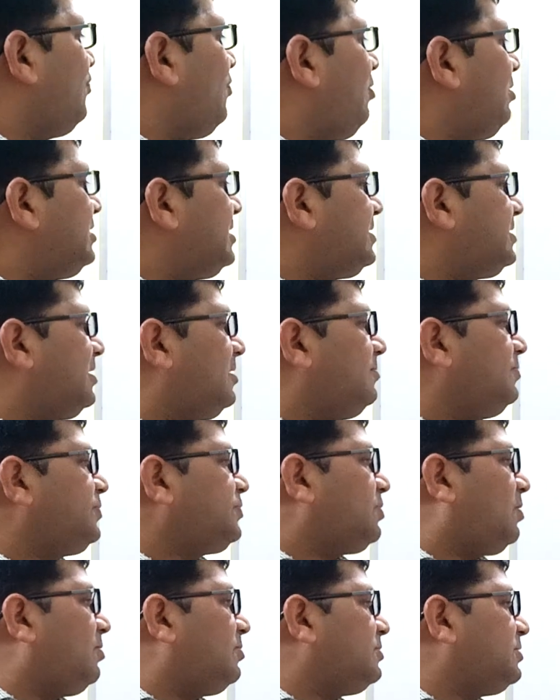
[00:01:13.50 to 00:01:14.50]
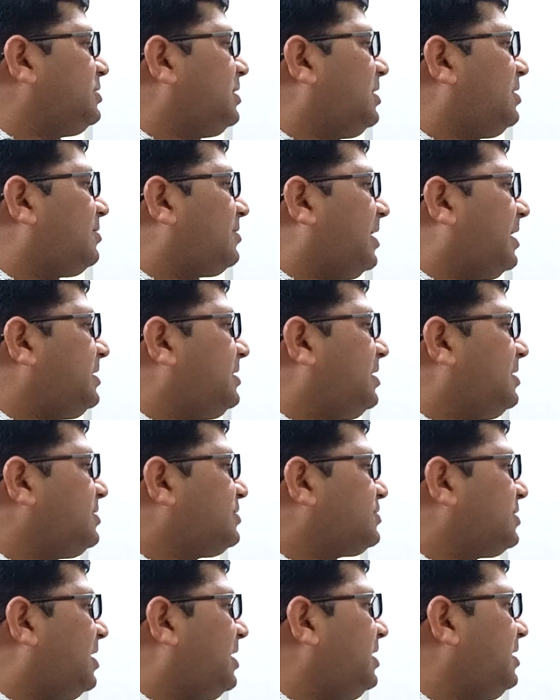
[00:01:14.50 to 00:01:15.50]
of all the terms on the right
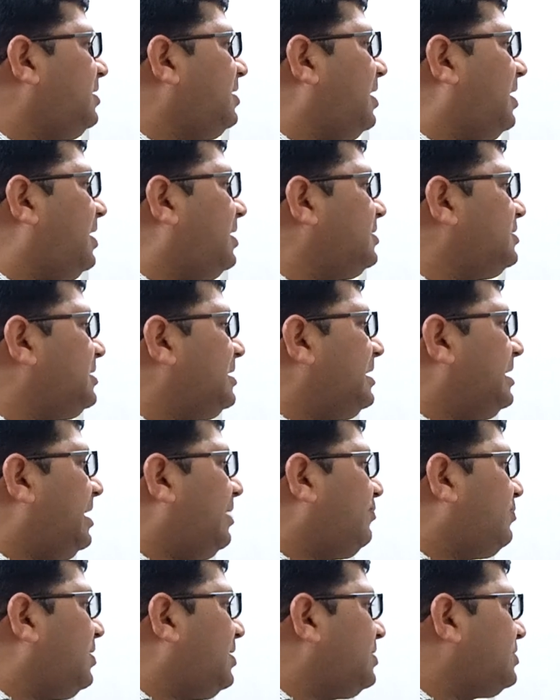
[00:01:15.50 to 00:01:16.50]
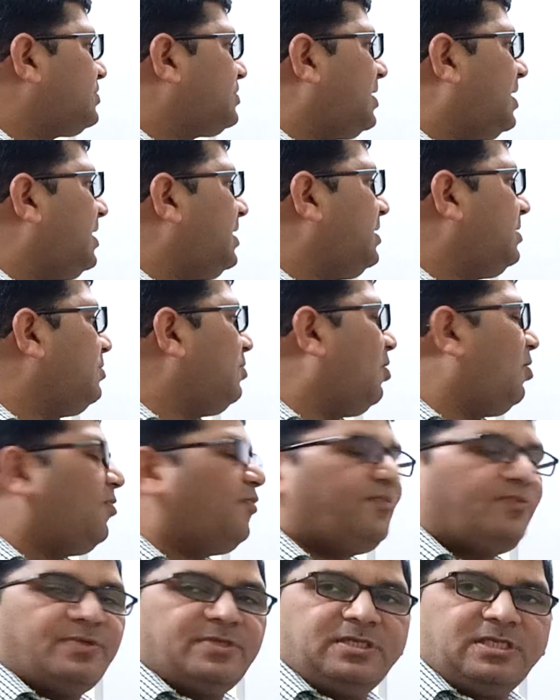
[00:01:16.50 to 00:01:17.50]
hand side and the left hand side
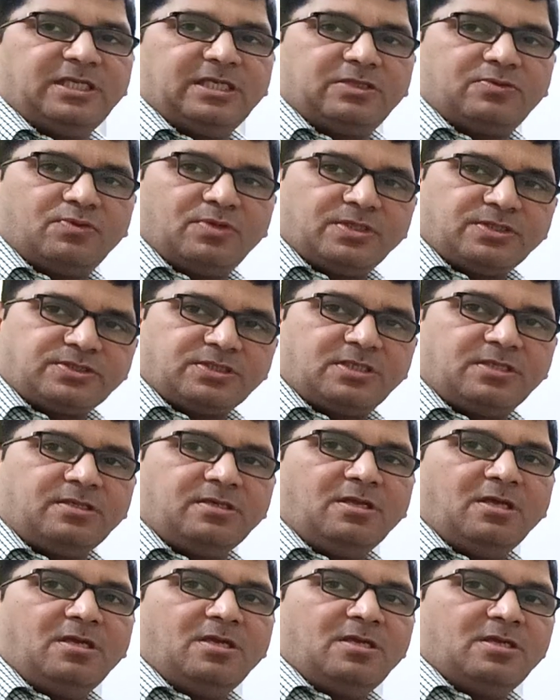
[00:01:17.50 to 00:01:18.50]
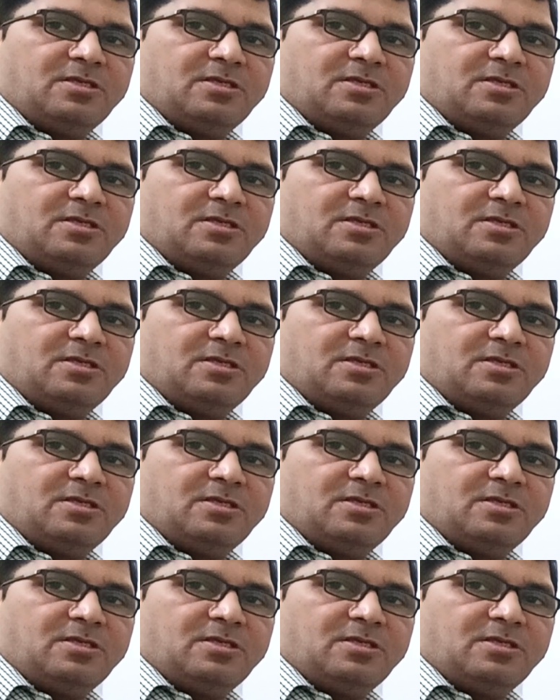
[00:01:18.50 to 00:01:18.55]
of an equation